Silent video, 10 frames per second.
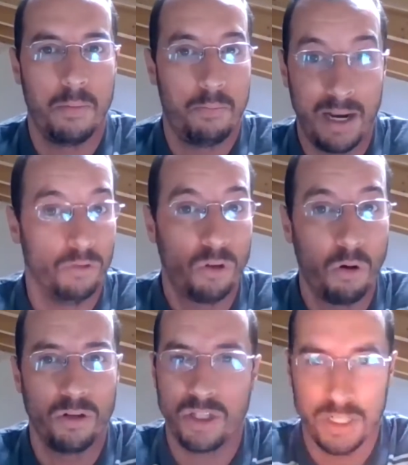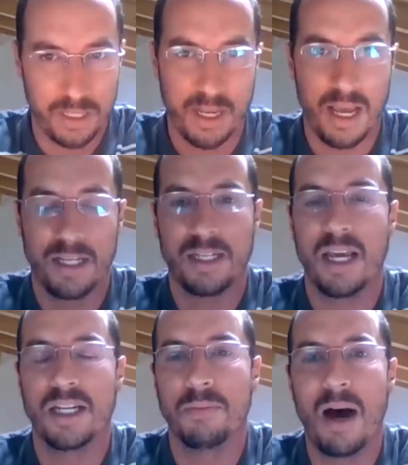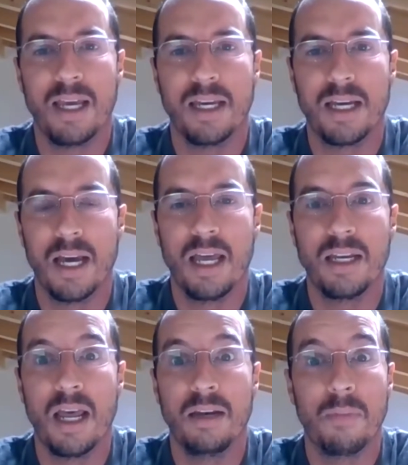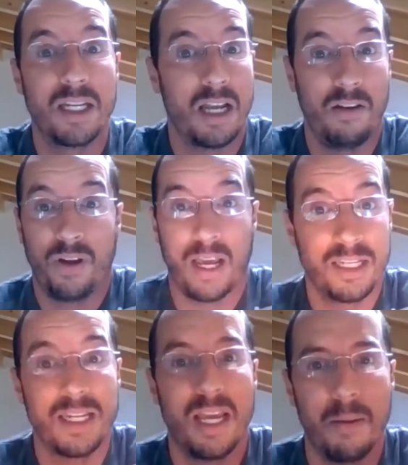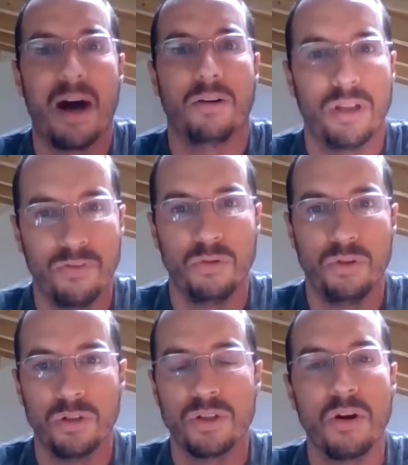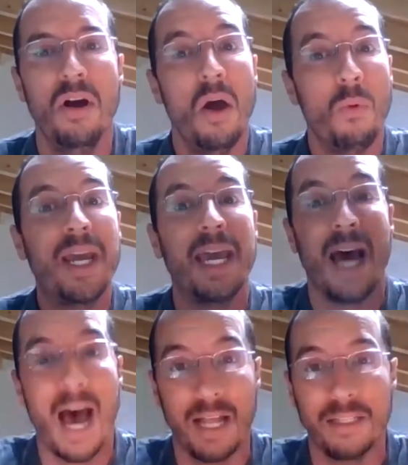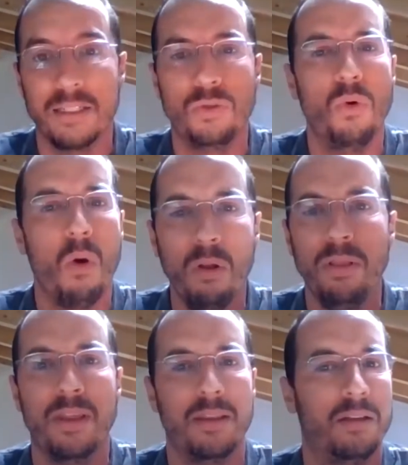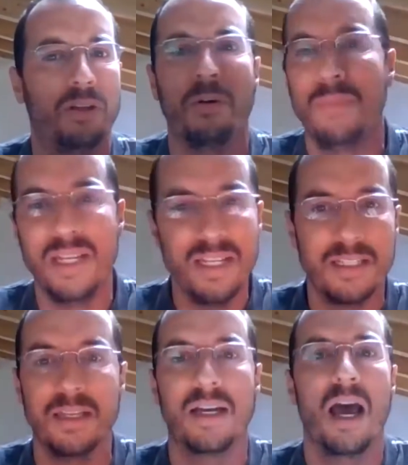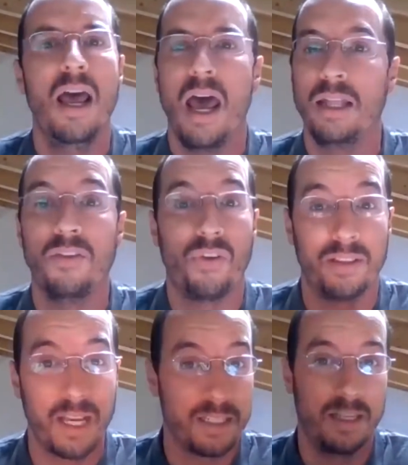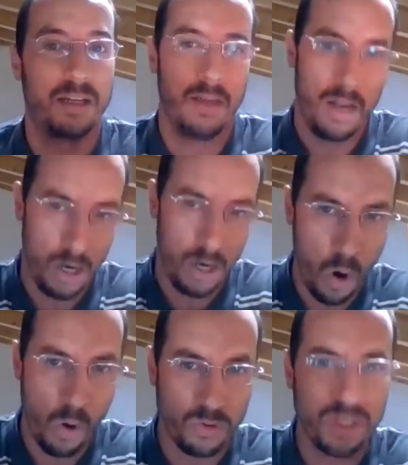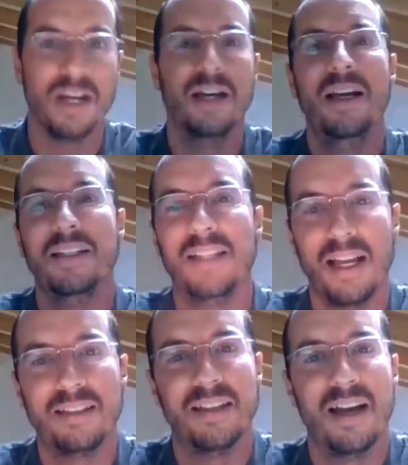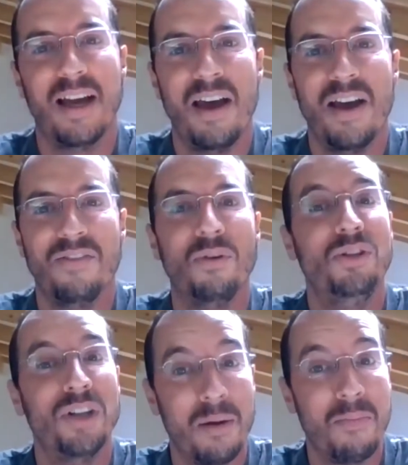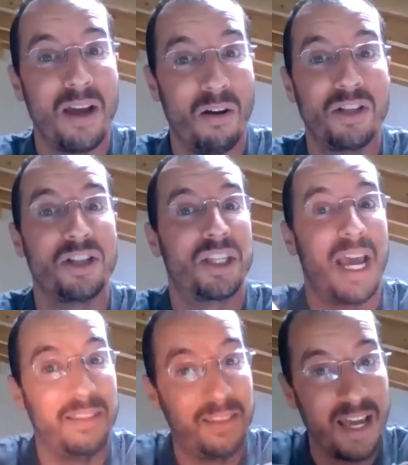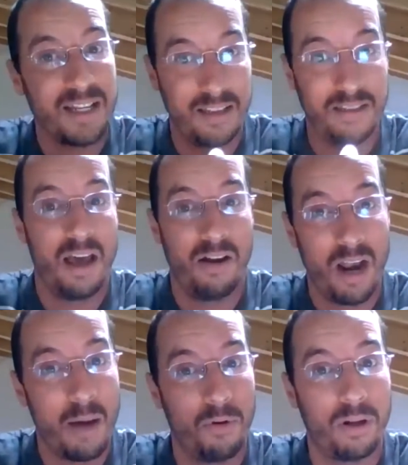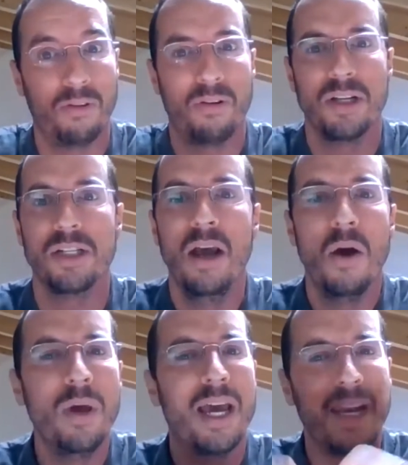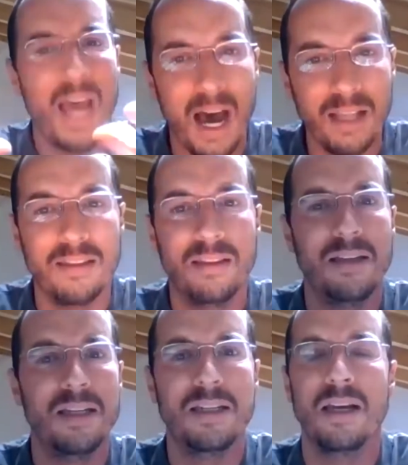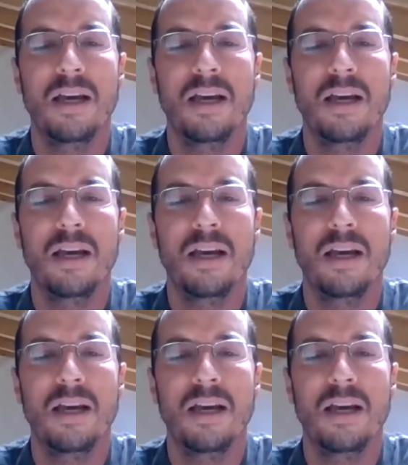paleontologists as Mike and myself can say about evolution. So we can add to all the deterministic and the fantastic laws that evolutionary biologists can test in their laboratories. We can add this